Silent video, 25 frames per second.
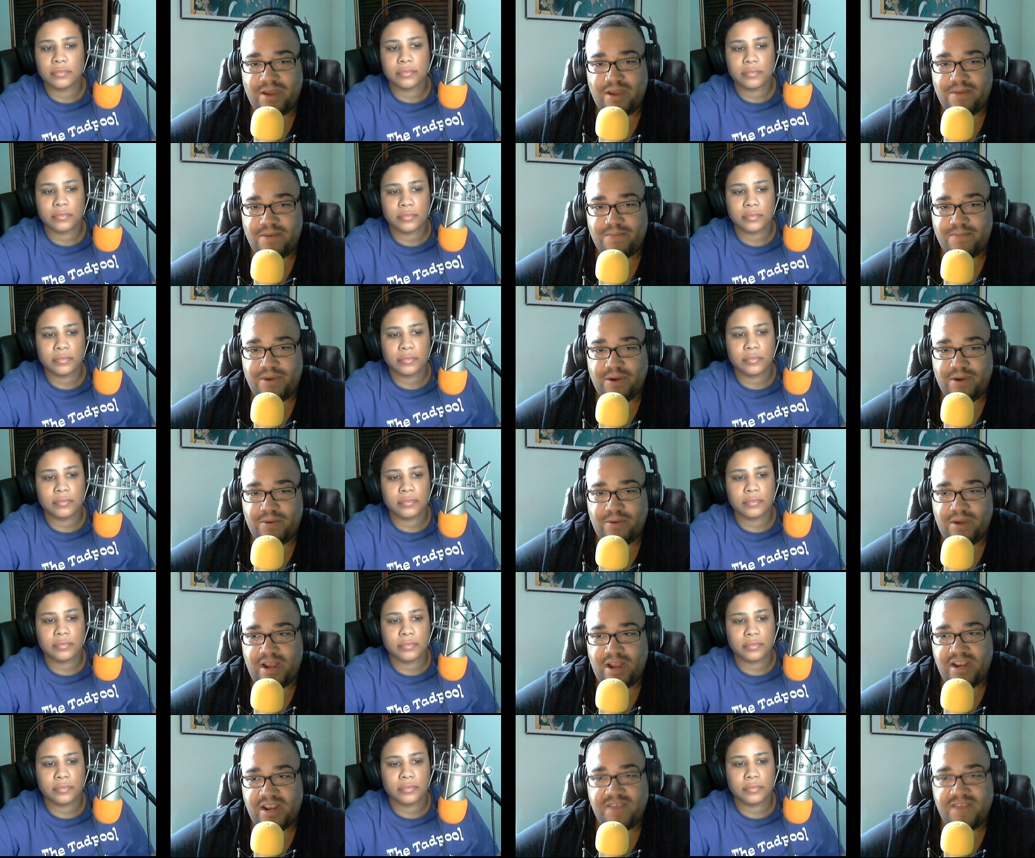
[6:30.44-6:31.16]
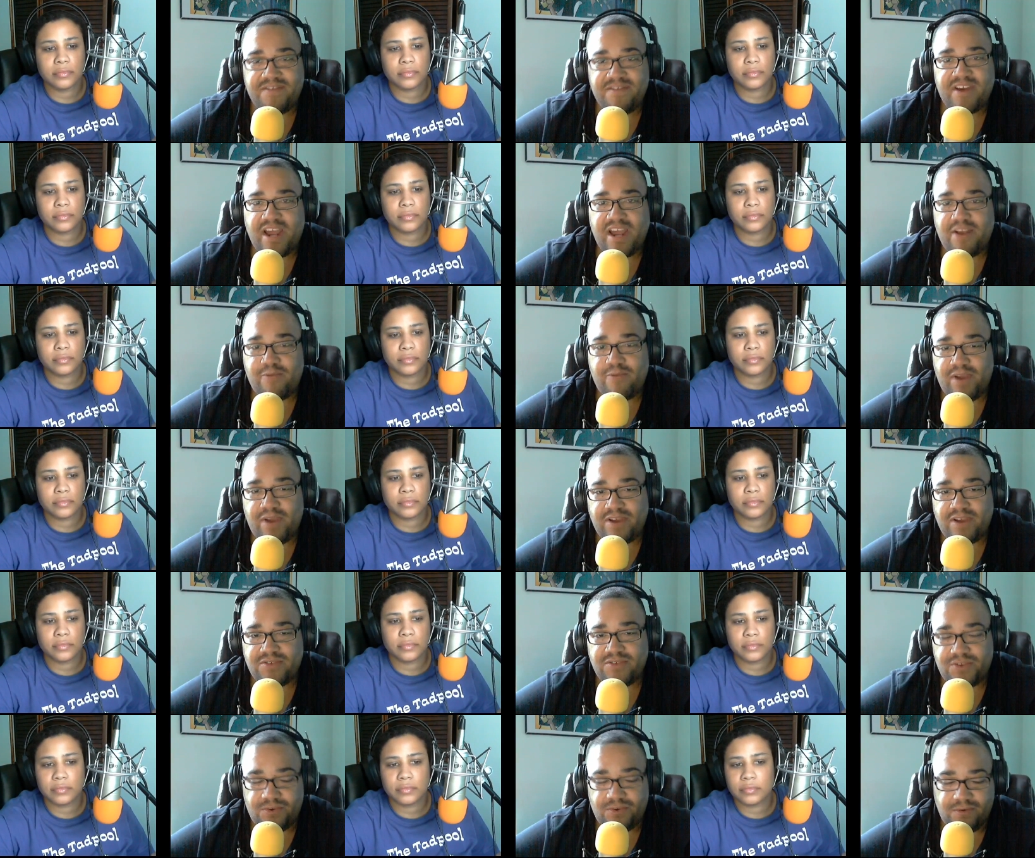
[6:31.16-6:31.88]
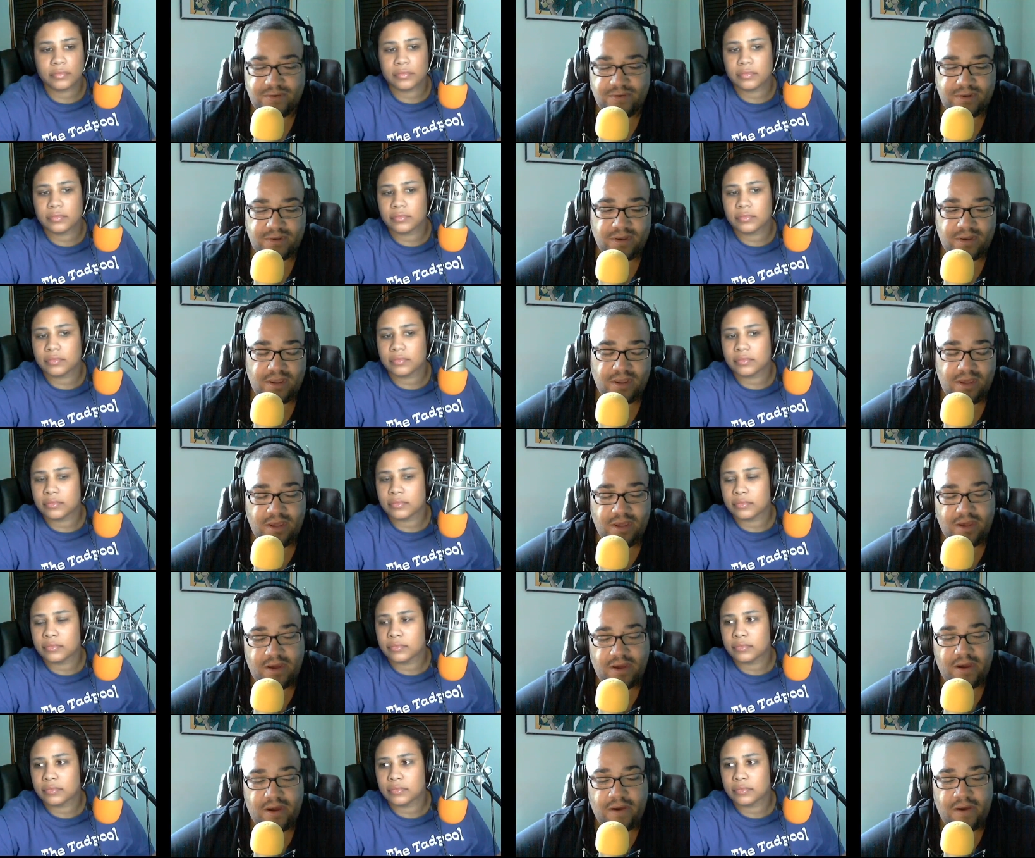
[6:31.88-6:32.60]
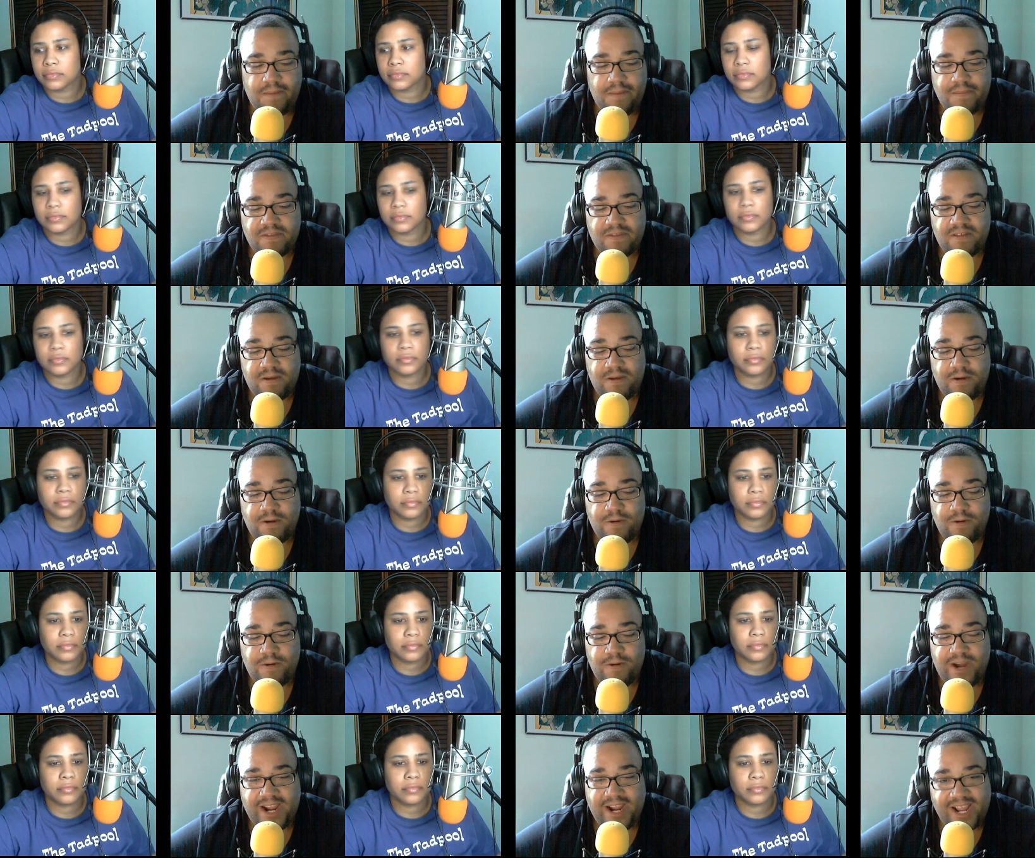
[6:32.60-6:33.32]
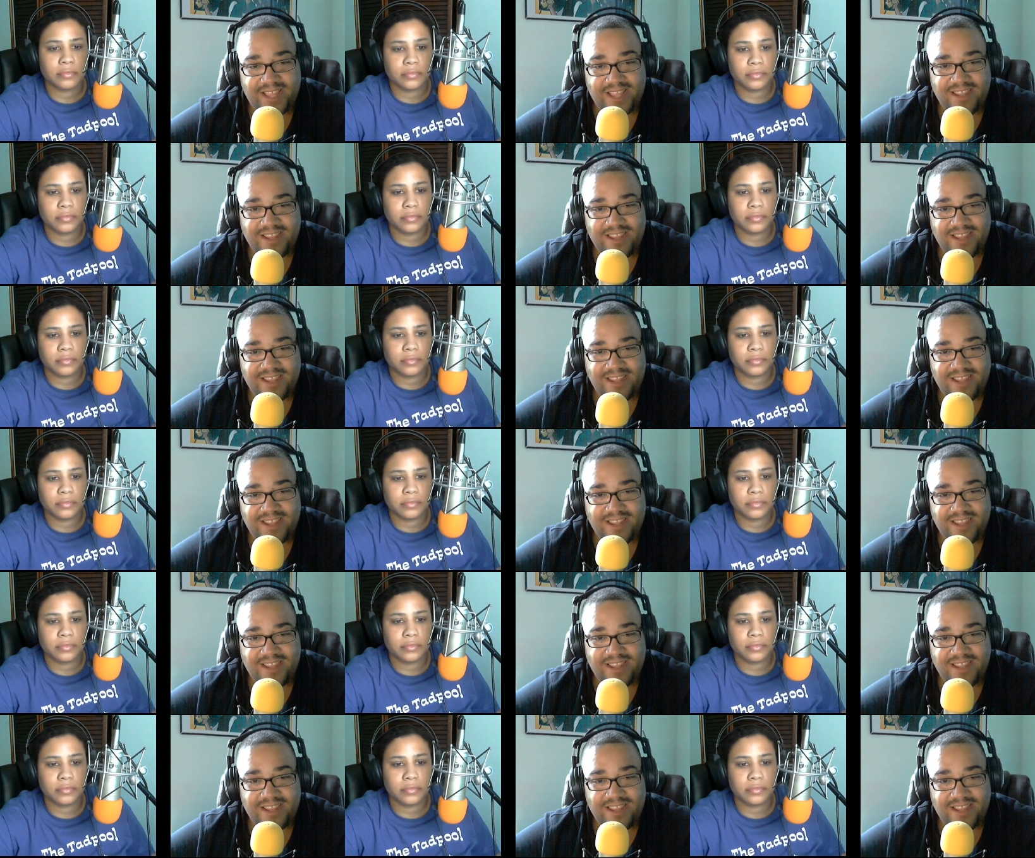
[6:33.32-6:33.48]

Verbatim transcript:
Speaker 1: but I never got around to it. Um so I got to